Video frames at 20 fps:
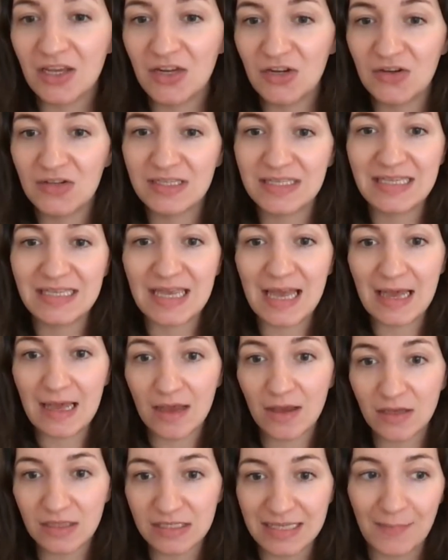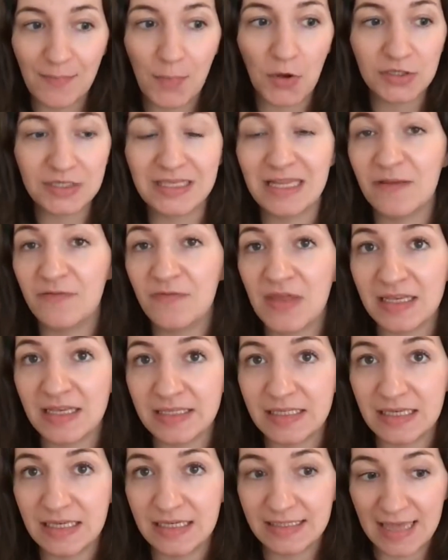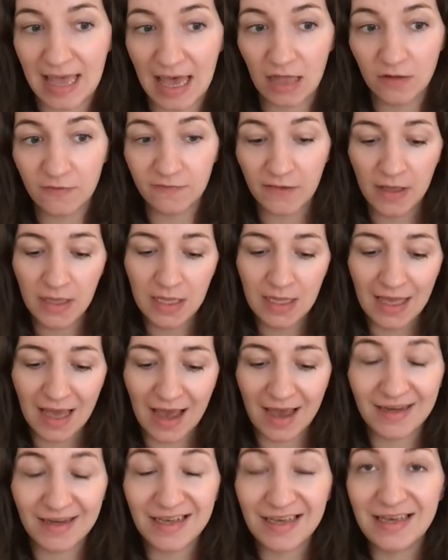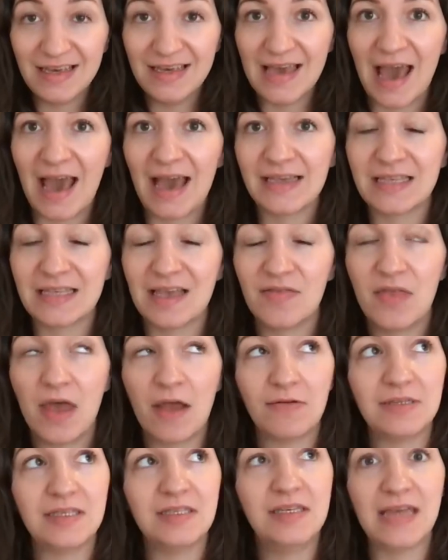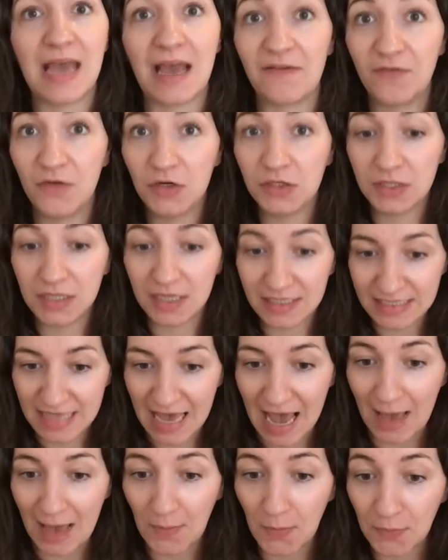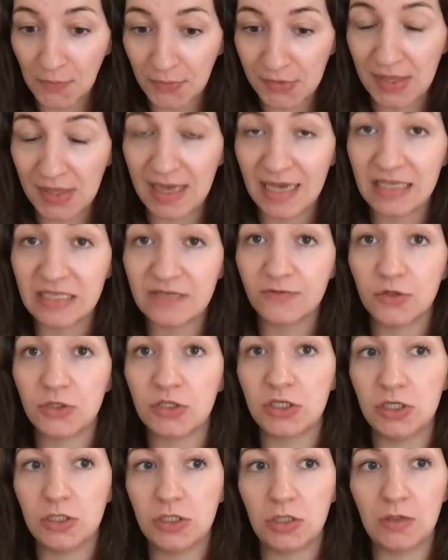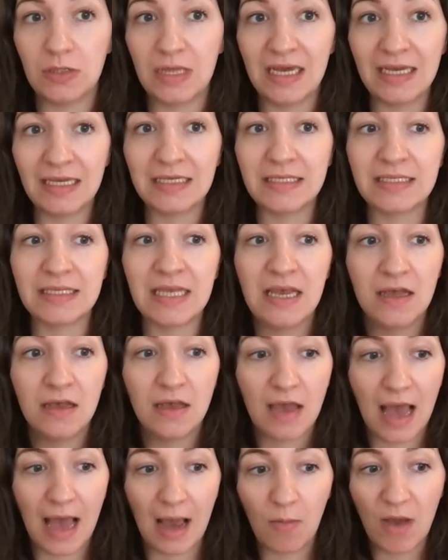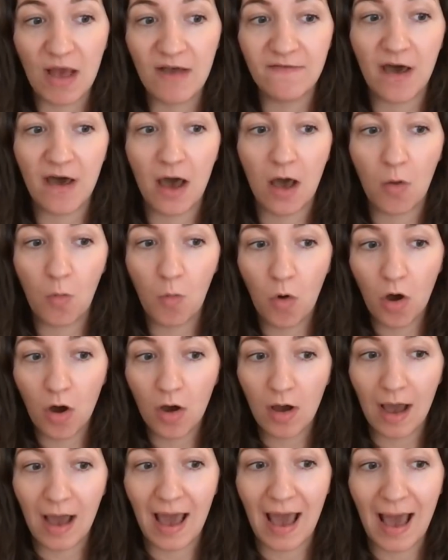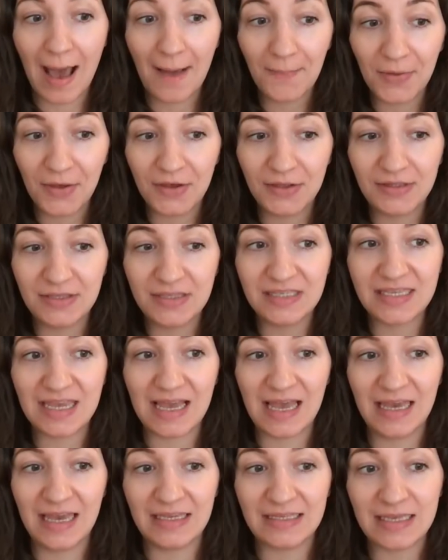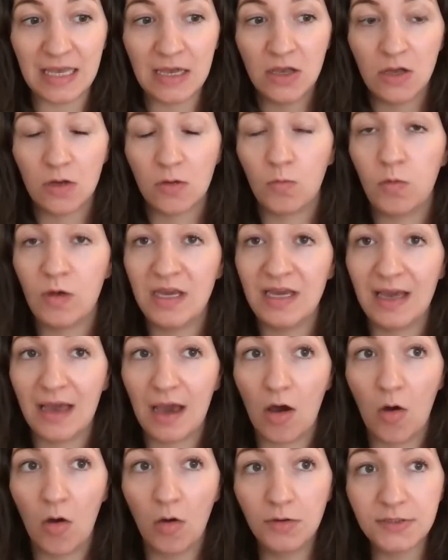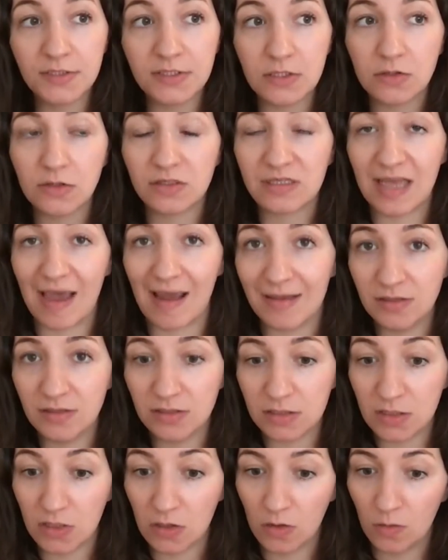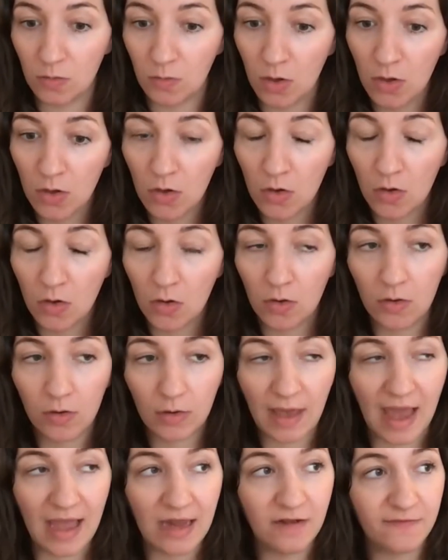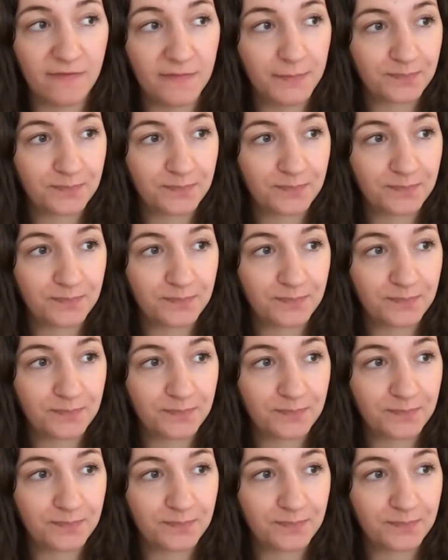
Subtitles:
say positive things to yourself. And yes, there is definitely a time and place for us to do this. However, what happens is we also tend to kind of,